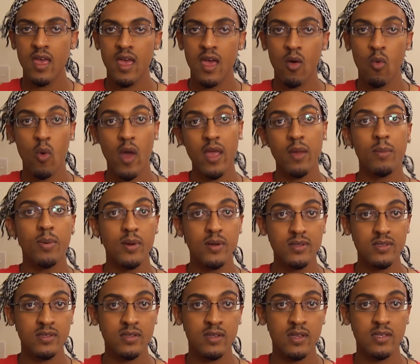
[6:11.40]
white
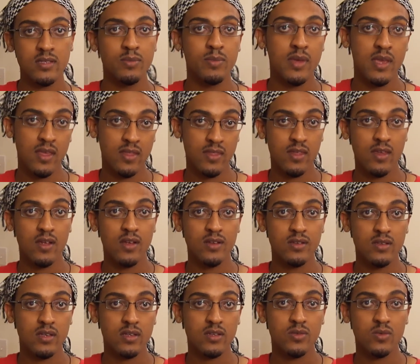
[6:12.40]
person as being their
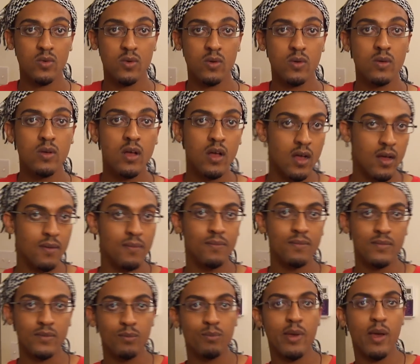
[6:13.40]
sexual
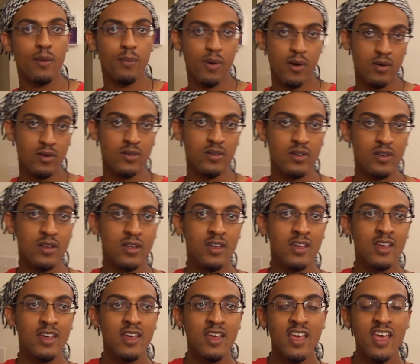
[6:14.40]
partner,
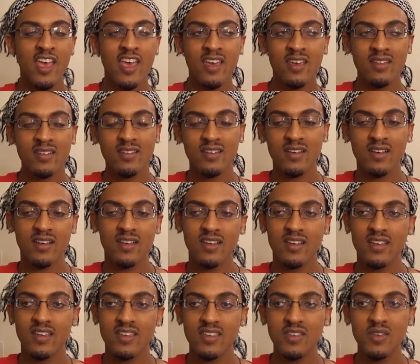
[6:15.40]
and
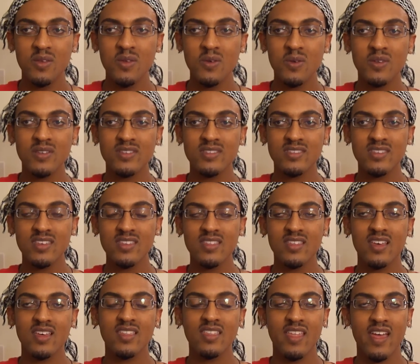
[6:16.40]
you can see
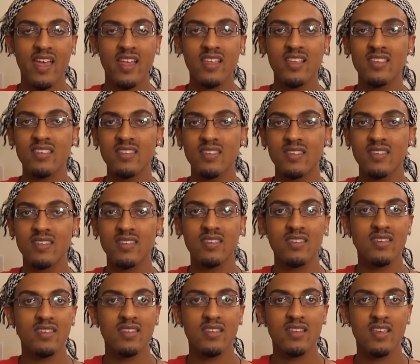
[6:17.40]
that
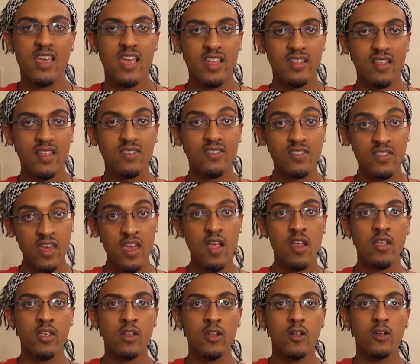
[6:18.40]
it's
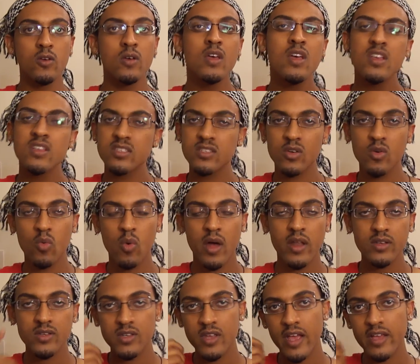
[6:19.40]
there, So why
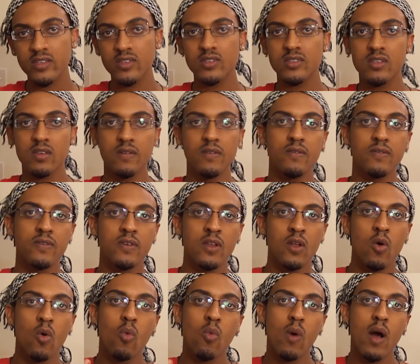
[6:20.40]
don't you ask yourself,
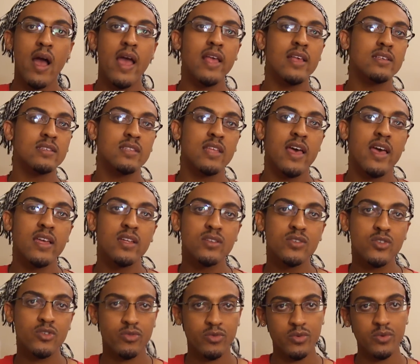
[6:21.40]
why is that
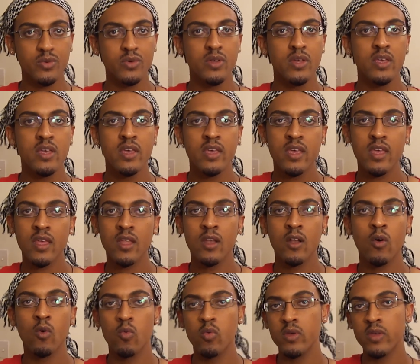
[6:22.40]
true?
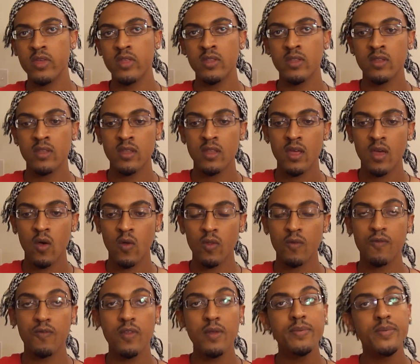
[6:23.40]
When on the
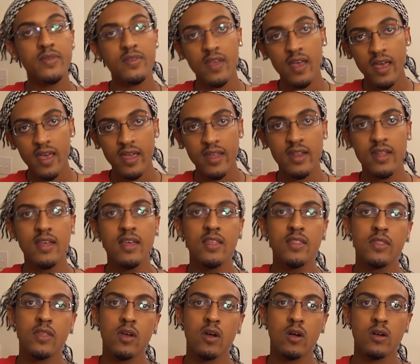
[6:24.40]
flip side,
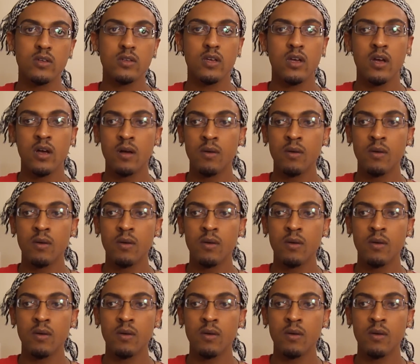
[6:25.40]
there are